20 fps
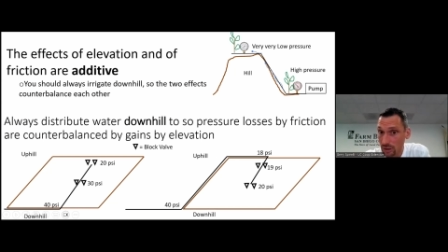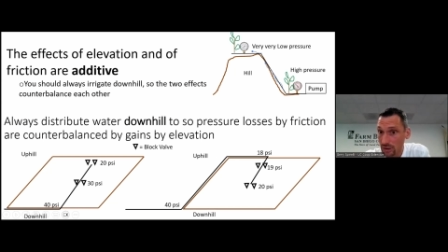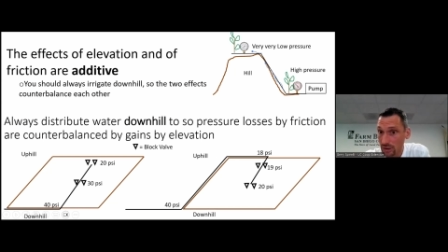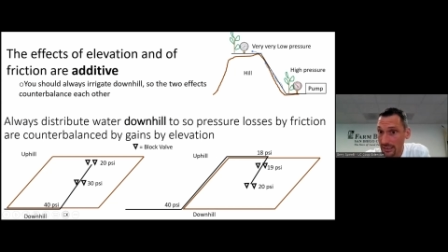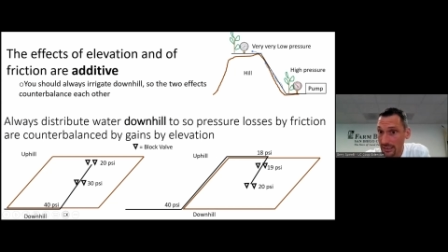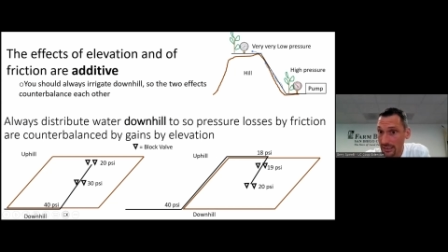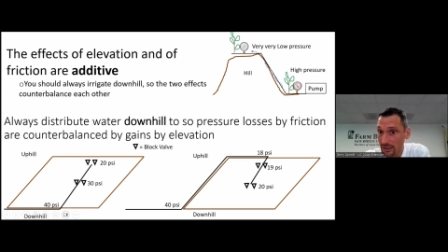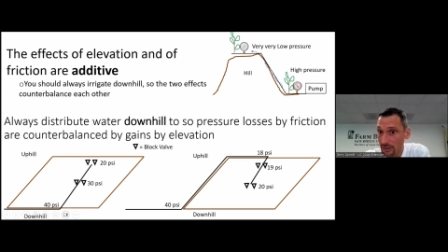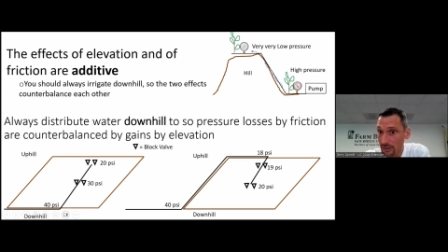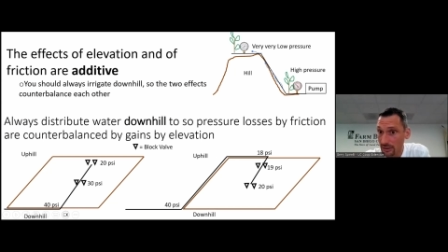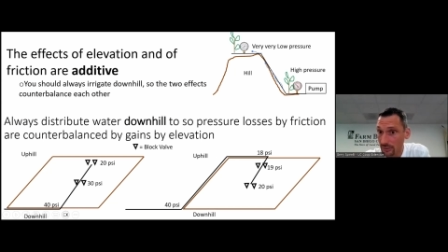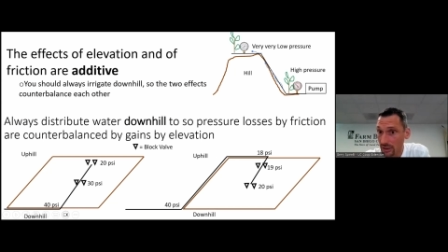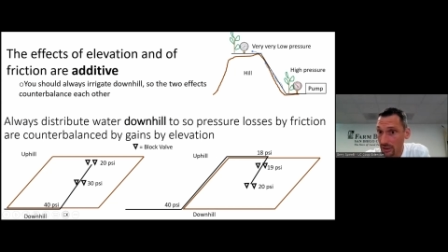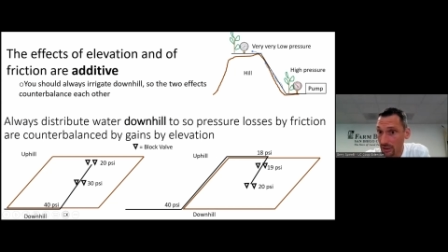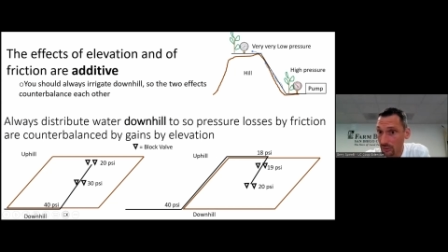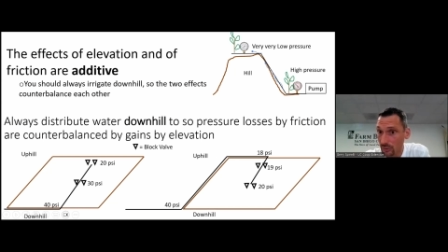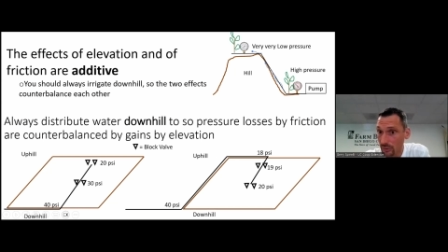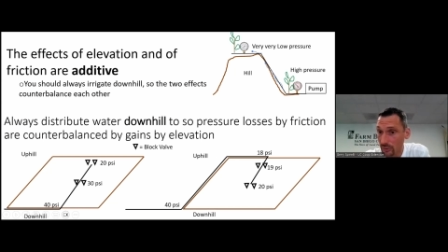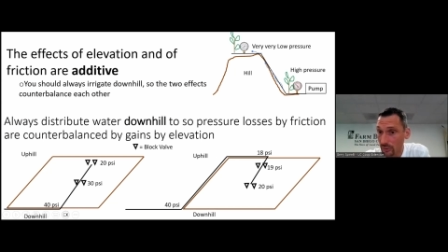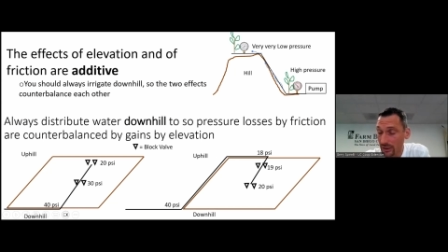right we
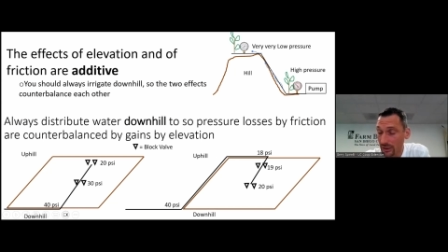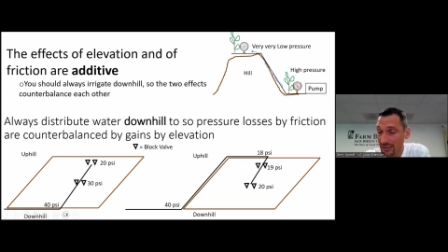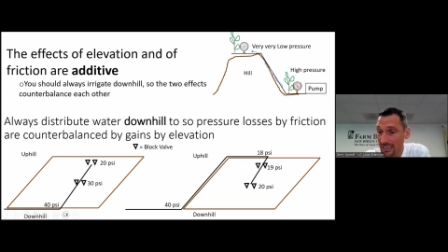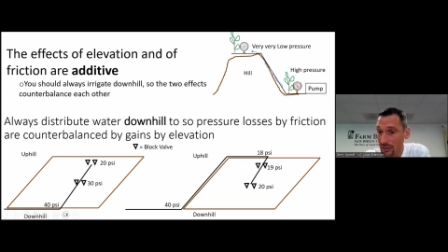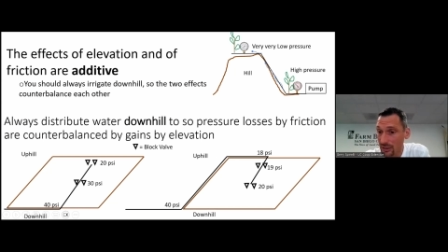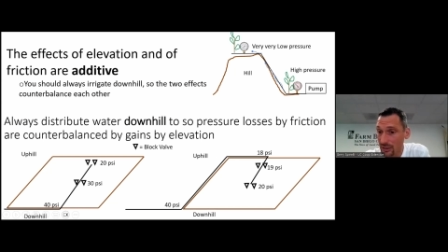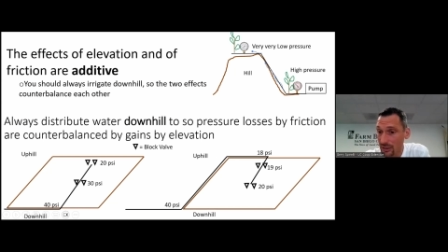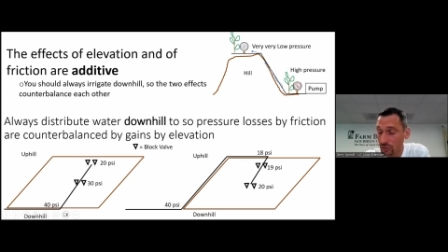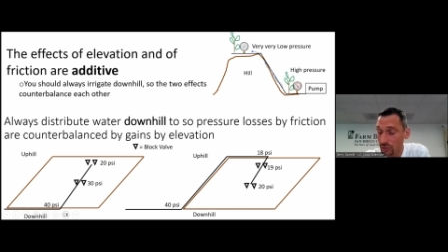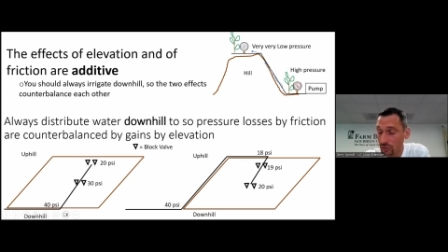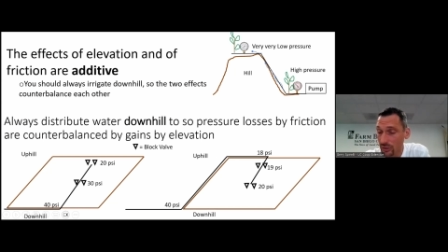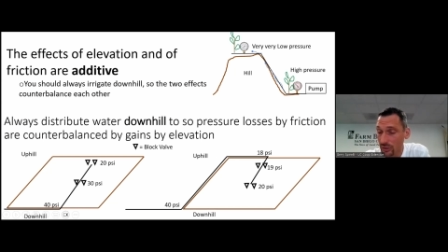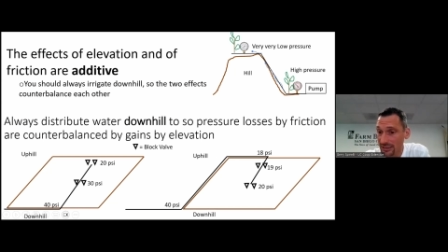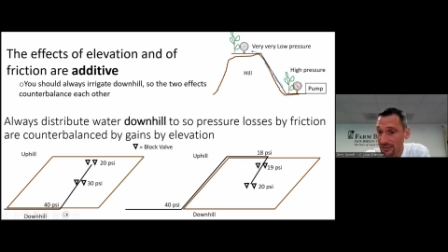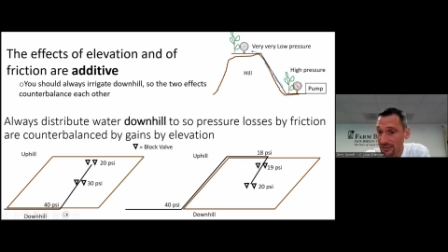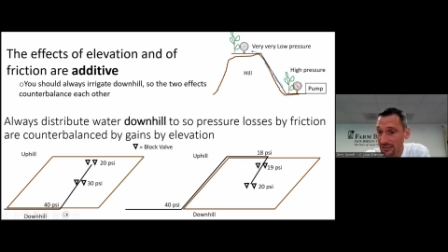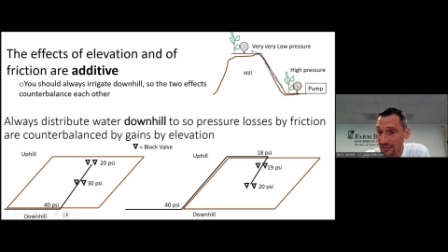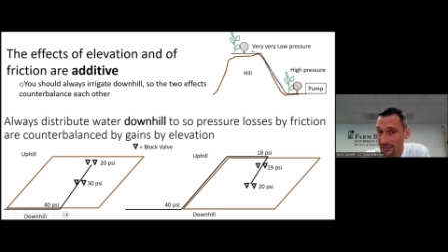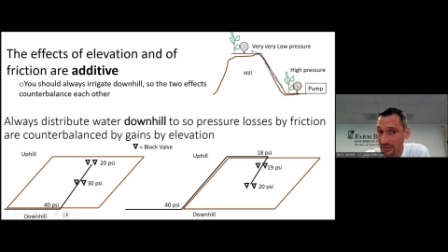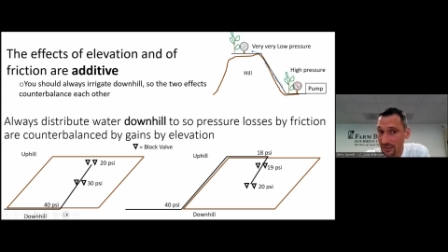got we went down to
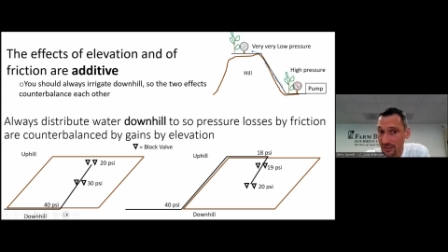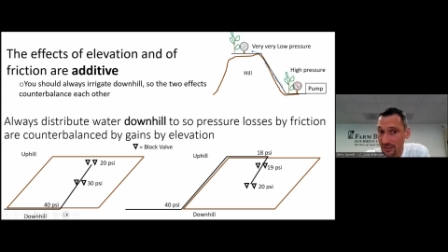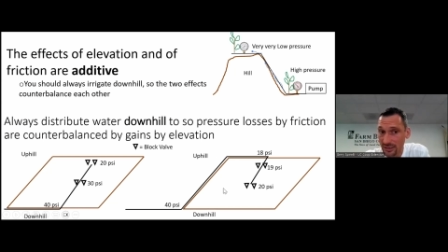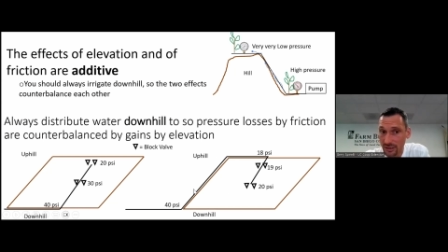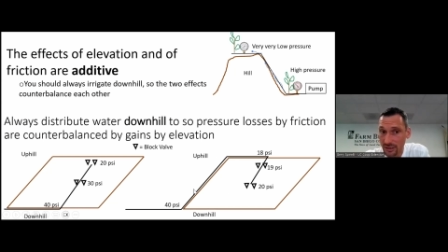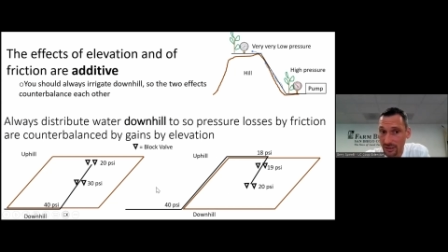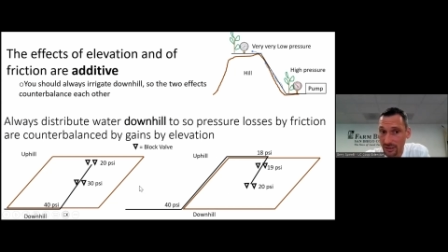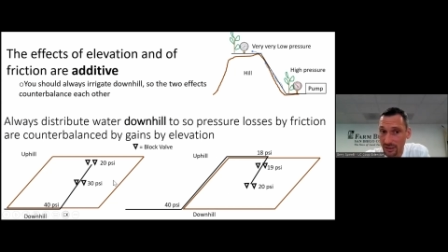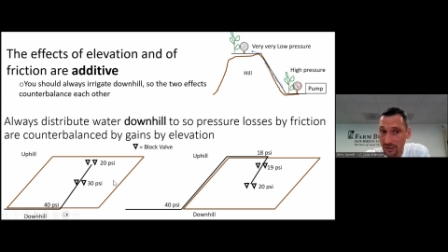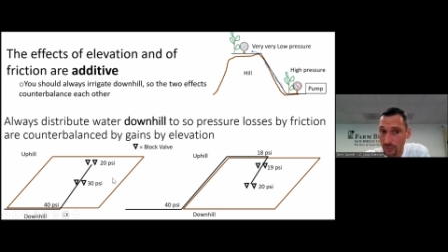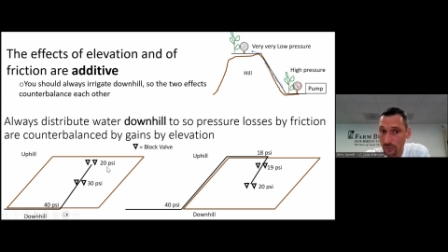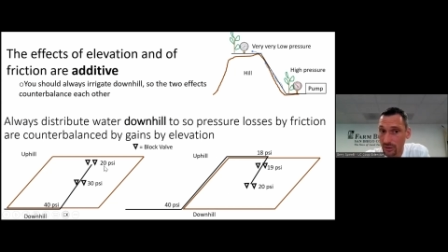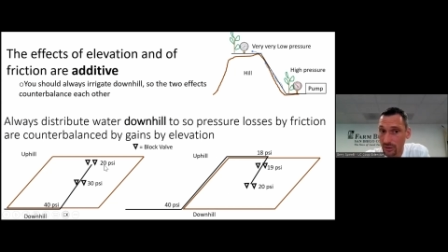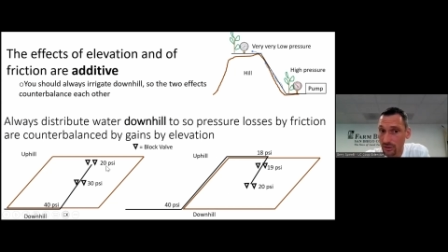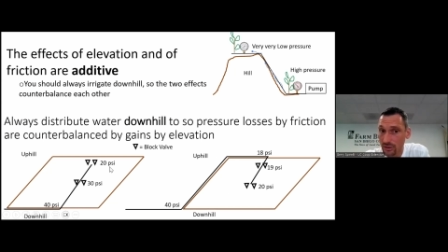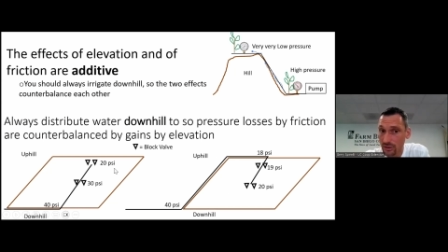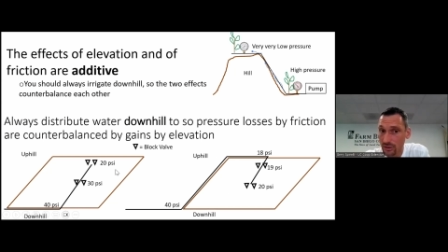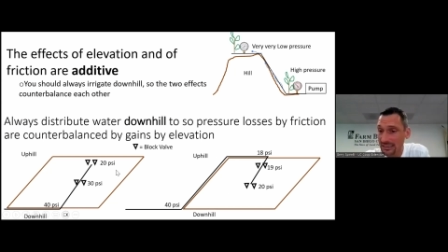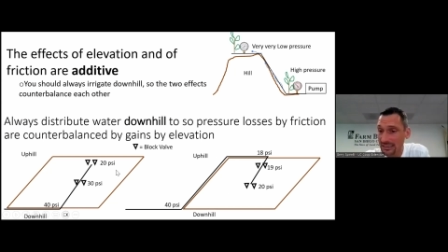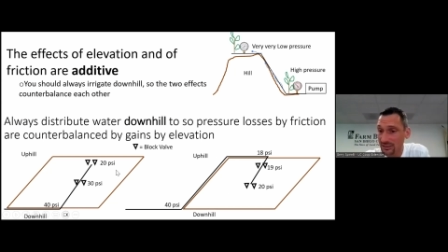18 here here we're
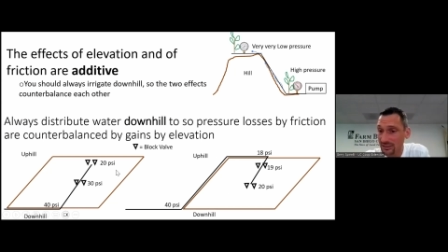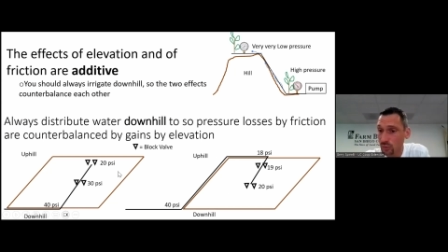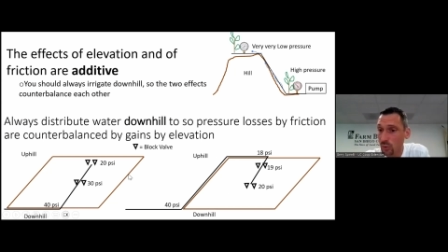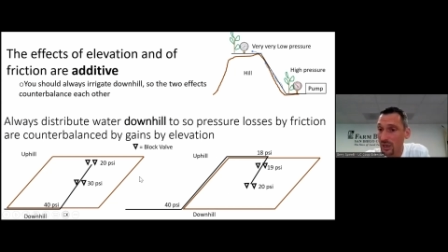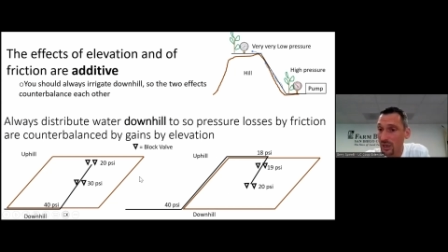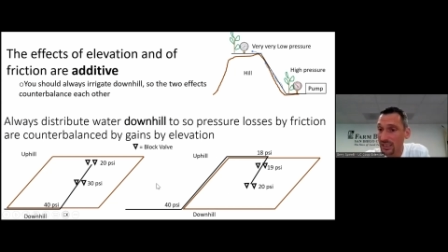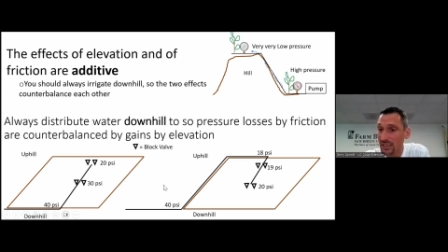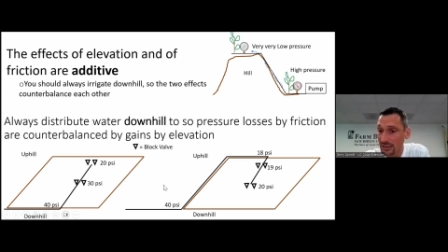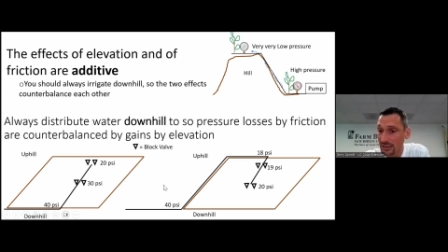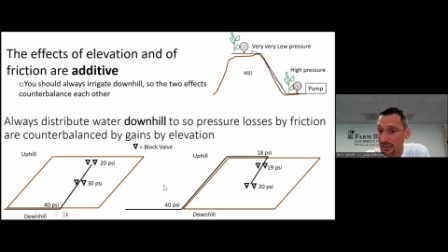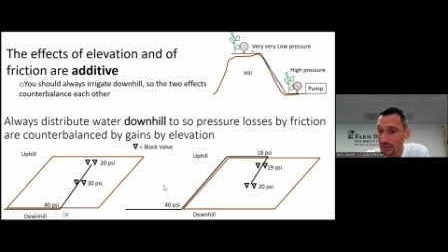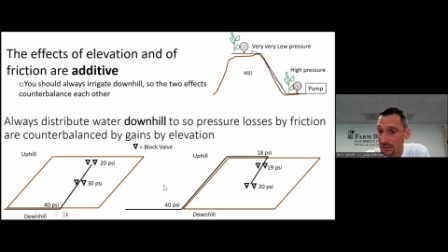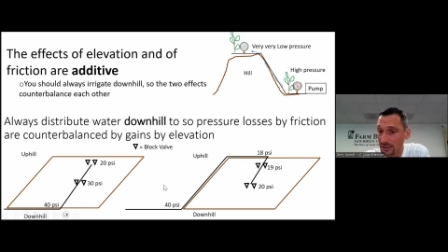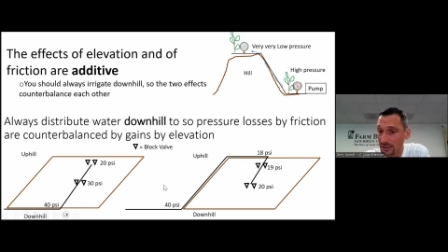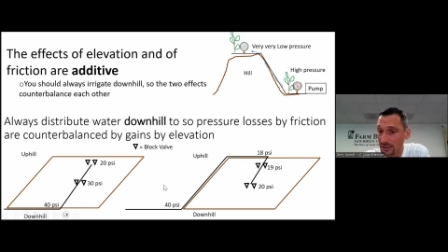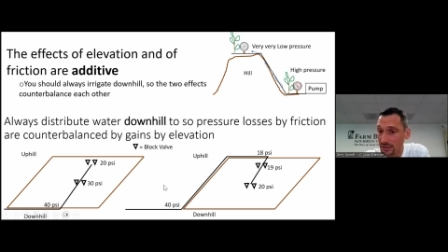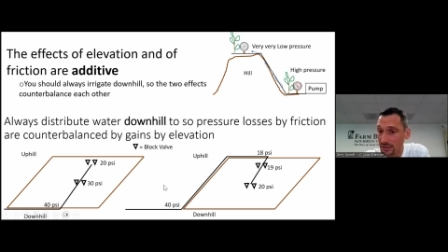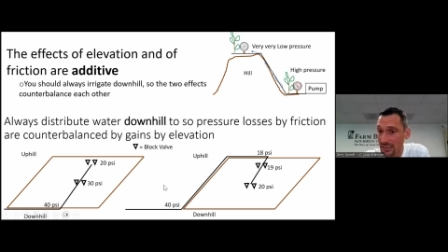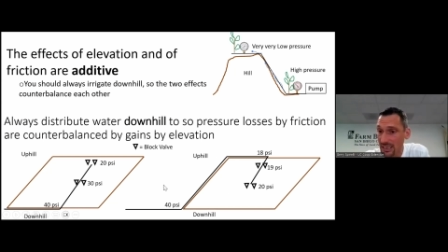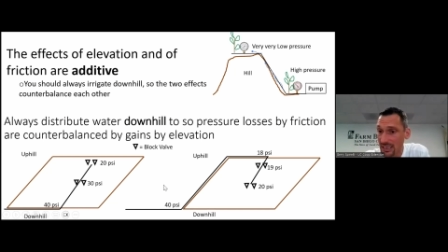already at 20
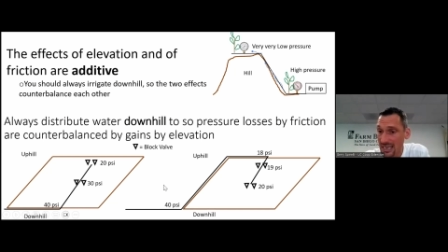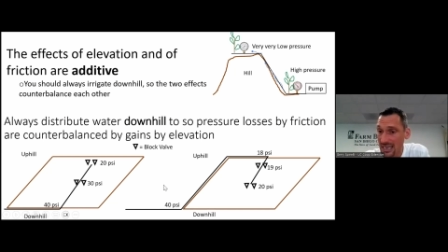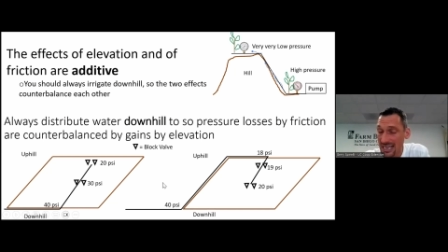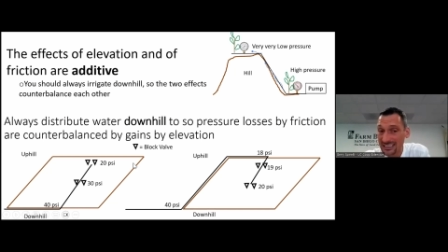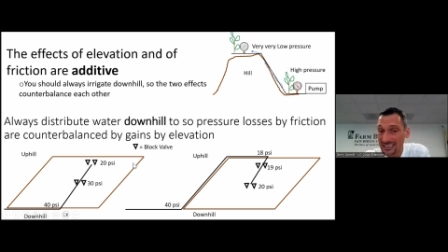right?